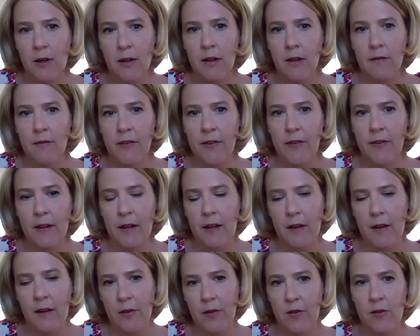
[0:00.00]
of
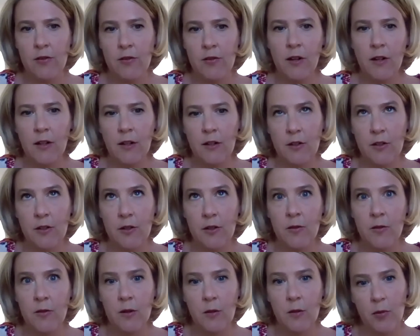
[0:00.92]
cities started
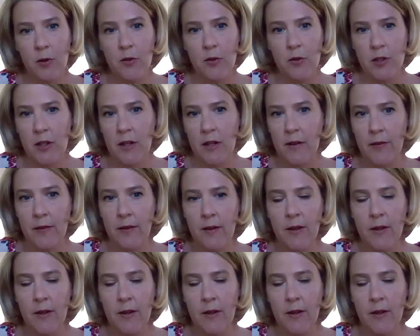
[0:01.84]
to approach us